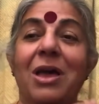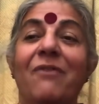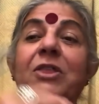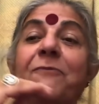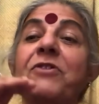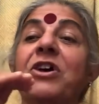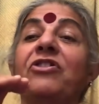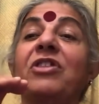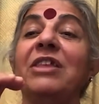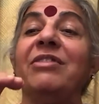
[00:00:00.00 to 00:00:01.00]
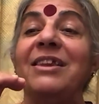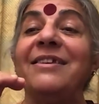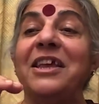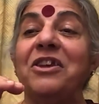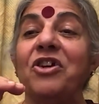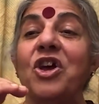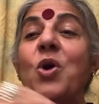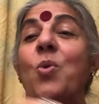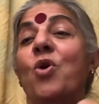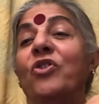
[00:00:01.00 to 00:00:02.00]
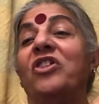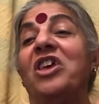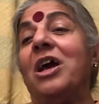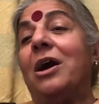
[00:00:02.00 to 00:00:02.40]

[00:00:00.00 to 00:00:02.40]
where the first thing they did was